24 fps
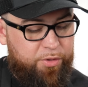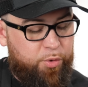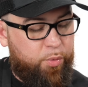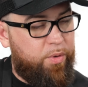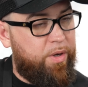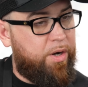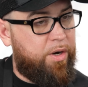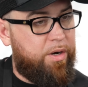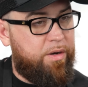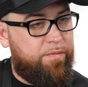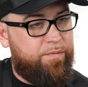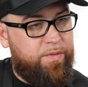
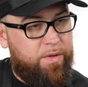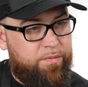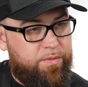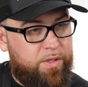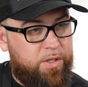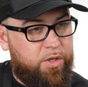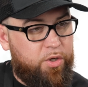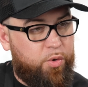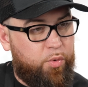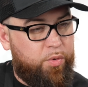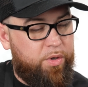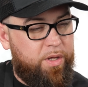350
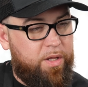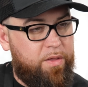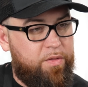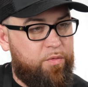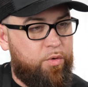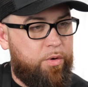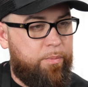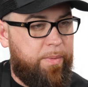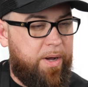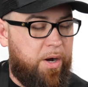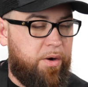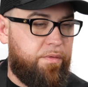degrees for
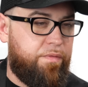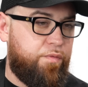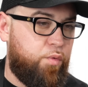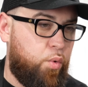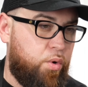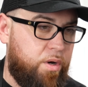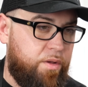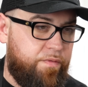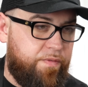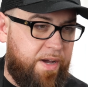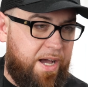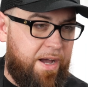about
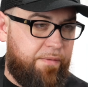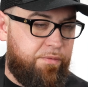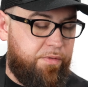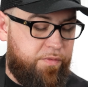45